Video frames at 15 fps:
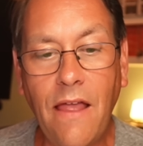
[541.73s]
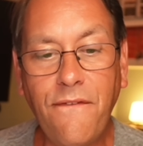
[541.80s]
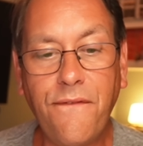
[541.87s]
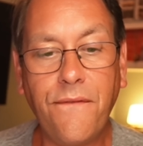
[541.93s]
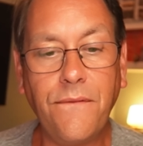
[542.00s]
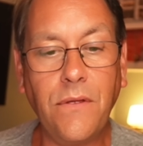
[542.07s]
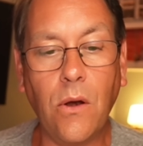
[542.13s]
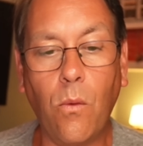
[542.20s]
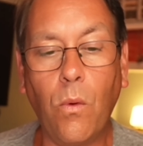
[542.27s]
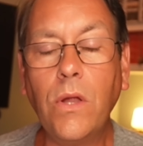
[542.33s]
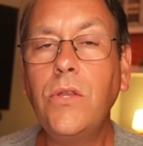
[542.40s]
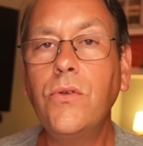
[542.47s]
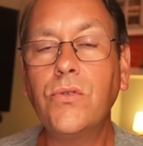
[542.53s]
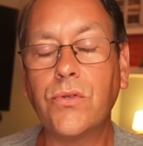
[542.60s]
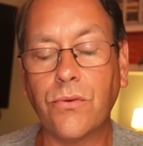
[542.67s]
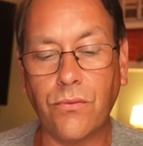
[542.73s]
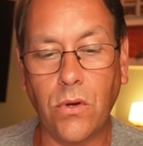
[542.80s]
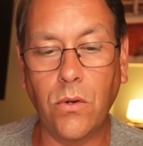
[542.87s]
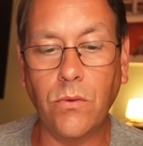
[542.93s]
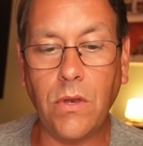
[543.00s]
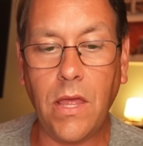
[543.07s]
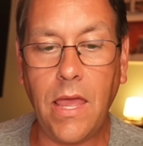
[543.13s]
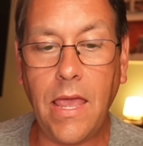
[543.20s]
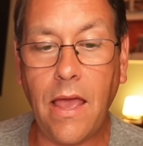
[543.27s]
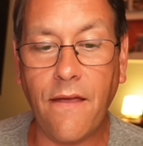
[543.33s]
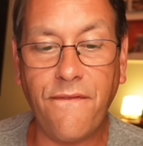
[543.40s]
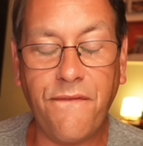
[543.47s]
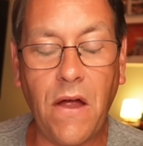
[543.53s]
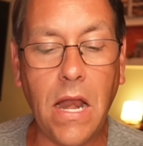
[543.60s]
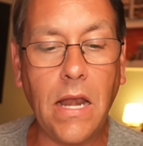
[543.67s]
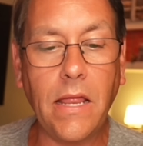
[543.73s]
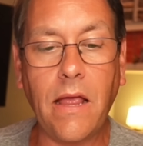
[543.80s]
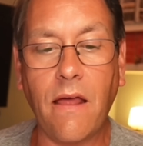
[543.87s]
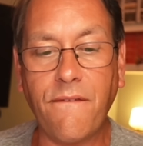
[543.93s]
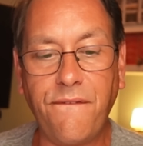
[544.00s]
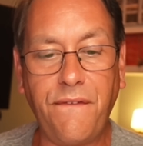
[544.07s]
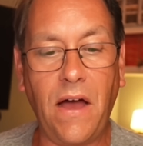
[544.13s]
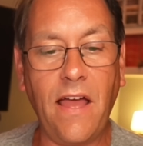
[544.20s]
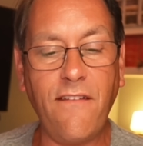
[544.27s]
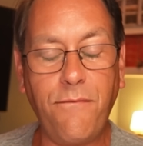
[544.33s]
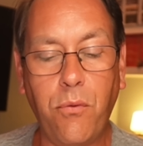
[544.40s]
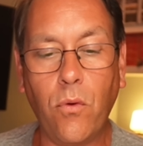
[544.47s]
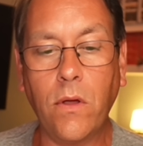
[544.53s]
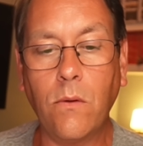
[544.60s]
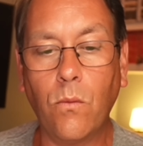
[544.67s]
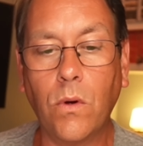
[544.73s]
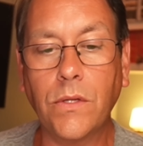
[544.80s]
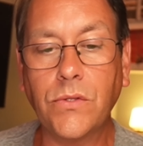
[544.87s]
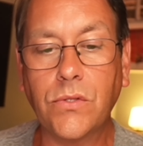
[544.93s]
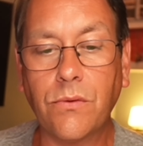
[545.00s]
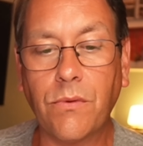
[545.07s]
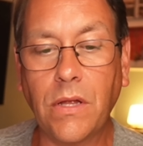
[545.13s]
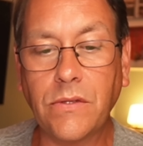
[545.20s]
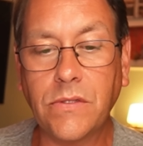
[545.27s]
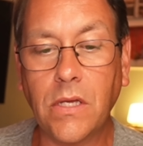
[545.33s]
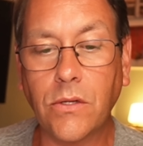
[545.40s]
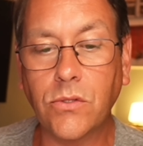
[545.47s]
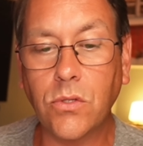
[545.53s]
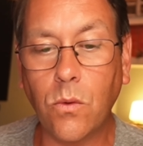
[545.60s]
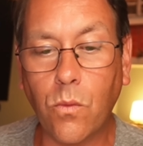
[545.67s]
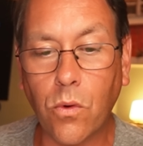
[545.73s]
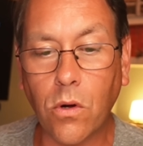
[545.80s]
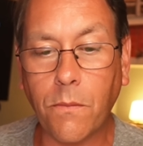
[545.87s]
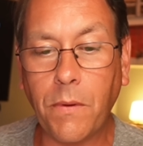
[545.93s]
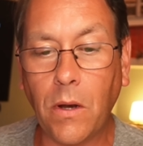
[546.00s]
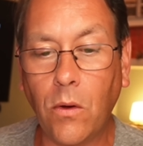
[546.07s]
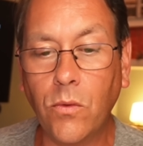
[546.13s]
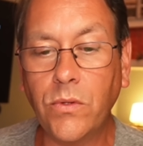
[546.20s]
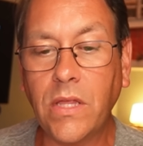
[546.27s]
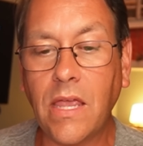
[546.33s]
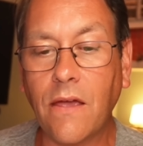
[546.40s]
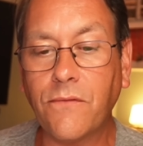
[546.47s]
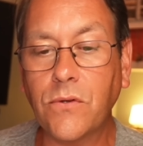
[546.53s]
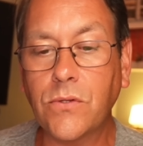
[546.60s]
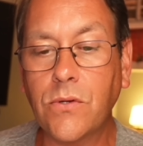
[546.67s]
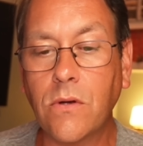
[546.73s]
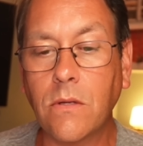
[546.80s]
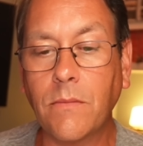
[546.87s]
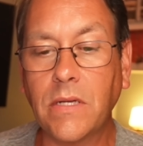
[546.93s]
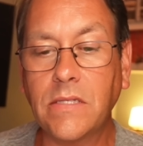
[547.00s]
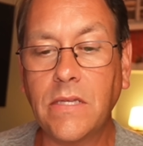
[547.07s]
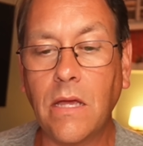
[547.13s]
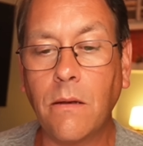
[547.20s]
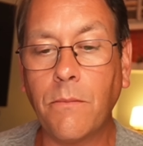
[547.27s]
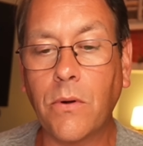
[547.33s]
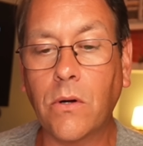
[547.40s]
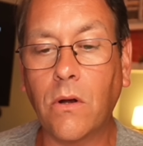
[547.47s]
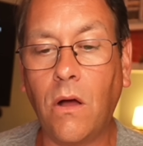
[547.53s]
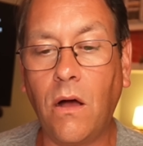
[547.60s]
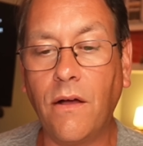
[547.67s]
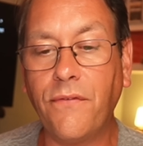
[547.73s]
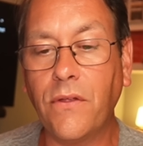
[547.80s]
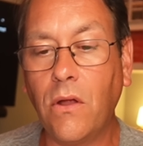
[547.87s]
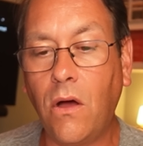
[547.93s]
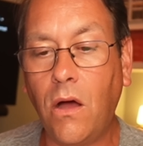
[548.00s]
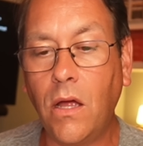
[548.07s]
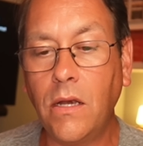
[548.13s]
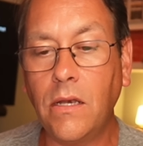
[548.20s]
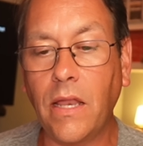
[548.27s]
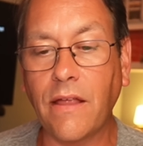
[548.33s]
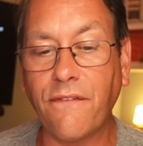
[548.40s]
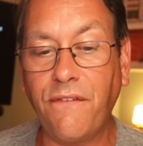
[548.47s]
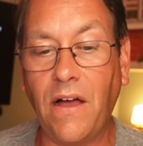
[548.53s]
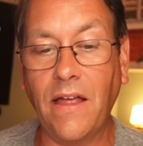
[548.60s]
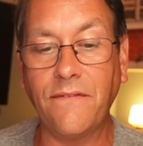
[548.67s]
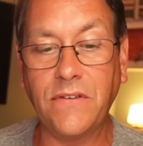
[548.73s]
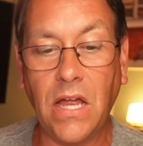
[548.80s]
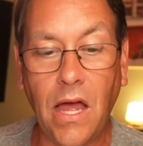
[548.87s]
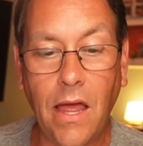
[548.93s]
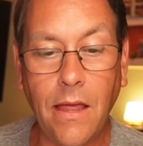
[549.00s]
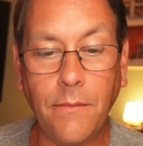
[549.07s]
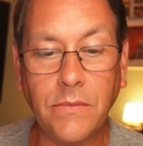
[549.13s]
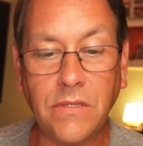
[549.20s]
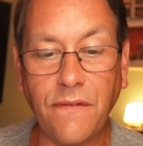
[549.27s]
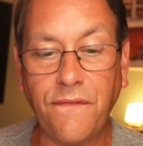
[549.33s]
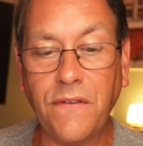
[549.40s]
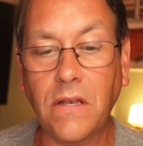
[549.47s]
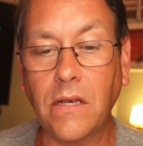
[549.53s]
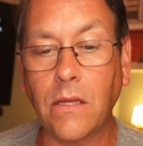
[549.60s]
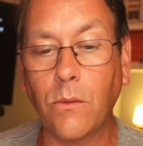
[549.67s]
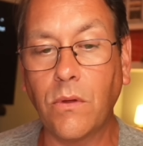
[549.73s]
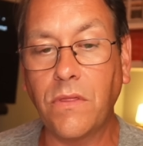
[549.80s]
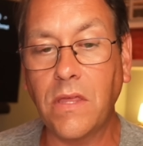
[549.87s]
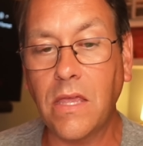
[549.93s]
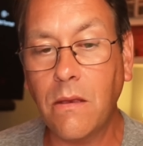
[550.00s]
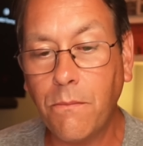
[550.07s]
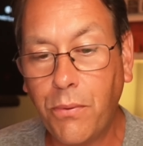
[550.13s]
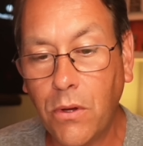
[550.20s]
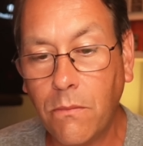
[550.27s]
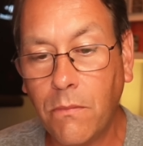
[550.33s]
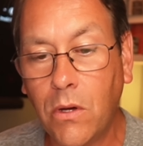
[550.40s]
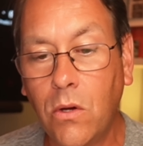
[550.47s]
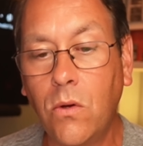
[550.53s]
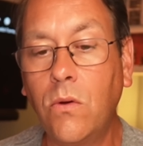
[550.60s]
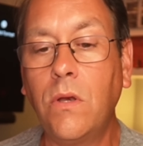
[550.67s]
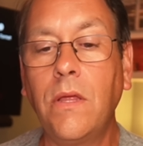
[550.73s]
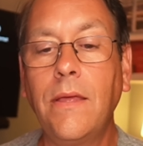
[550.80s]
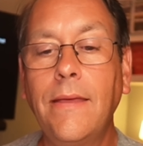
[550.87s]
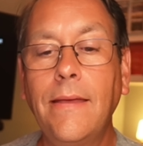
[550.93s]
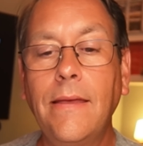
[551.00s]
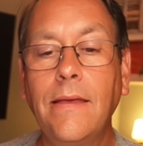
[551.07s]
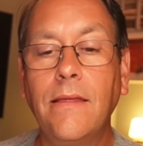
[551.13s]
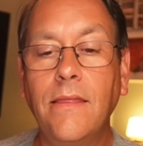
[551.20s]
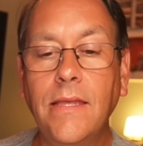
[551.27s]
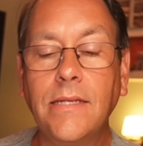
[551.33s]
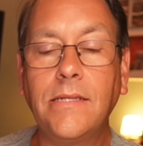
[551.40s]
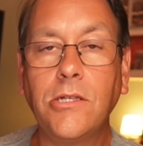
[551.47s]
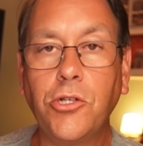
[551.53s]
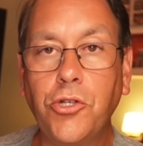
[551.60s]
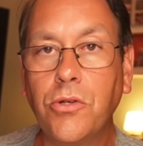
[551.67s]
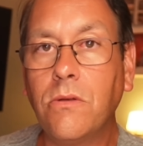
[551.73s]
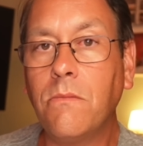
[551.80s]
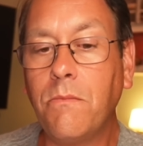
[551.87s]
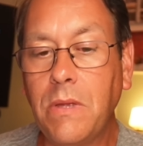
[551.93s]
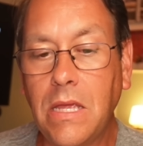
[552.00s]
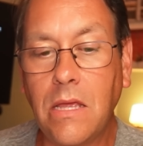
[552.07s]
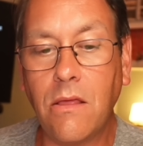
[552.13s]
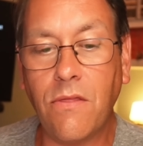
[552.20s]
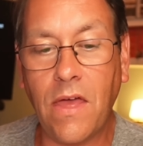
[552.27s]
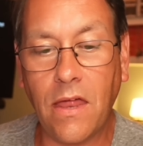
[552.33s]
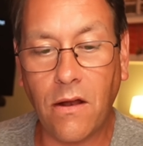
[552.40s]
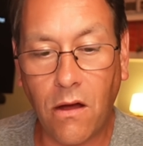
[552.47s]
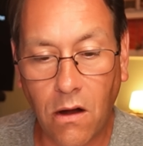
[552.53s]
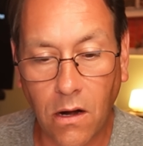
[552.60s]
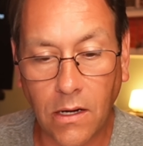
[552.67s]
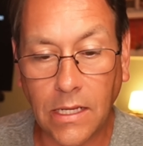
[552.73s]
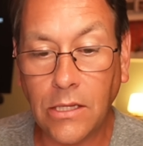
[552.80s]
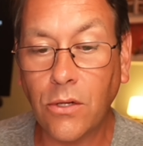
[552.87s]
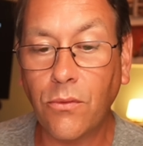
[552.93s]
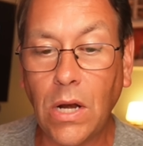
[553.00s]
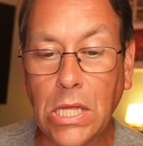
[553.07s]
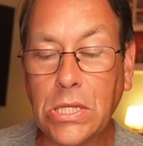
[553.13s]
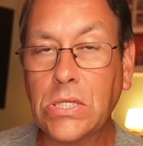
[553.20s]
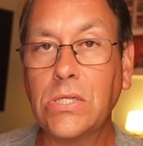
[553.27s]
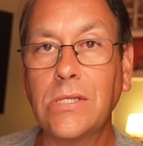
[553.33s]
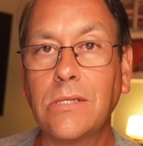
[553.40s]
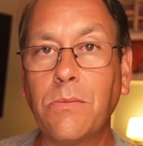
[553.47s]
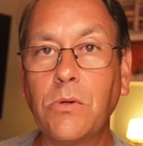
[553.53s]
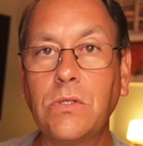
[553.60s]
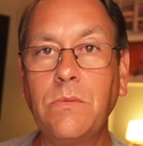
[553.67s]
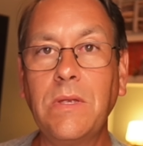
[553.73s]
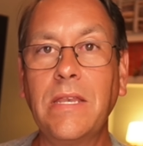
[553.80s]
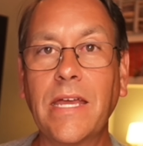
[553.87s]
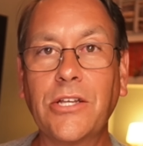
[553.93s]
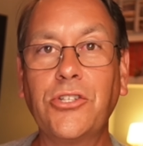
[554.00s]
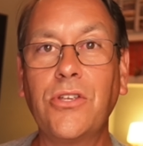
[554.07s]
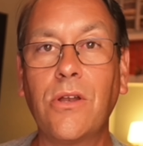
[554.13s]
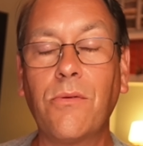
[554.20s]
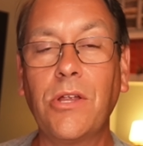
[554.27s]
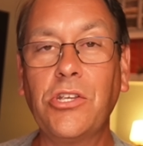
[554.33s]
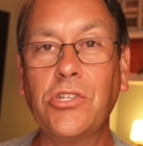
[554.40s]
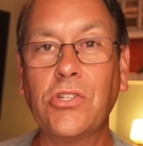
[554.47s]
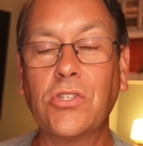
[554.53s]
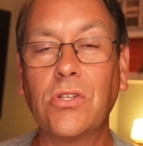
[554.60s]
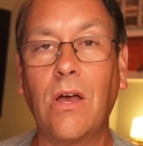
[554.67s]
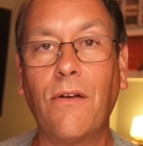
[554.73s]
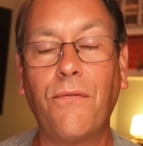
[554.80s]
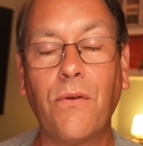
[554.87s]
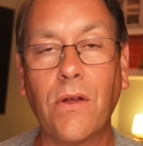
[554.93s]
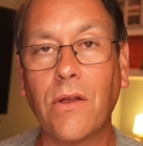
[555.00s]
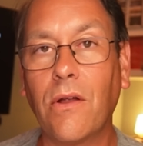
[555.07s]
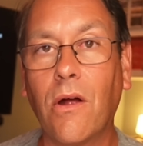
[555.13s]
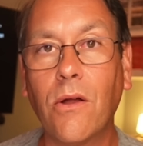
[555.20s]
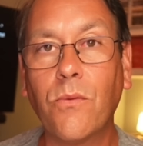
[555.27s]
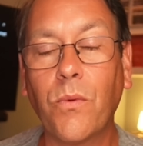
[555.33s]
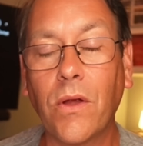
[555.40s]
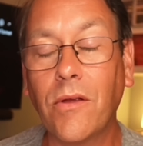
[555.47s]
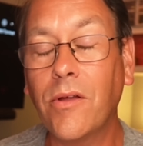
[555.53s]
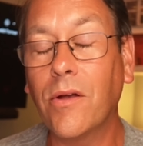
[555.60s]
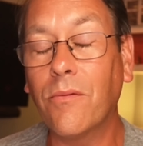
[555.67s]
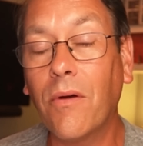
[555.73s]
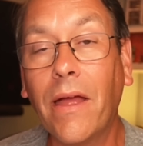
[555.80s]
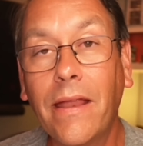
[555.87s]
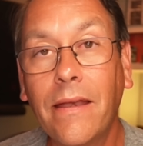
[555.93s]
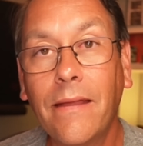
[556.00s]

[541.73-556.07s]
one user wrote, hey, I finally got 5.1 surround sound to work, but only after turning my soundbar off and on like 5 times, fiddling with the input mode. This shouldn't be that hard. And they're right, this is supposed to be next generation software and hardware here, right?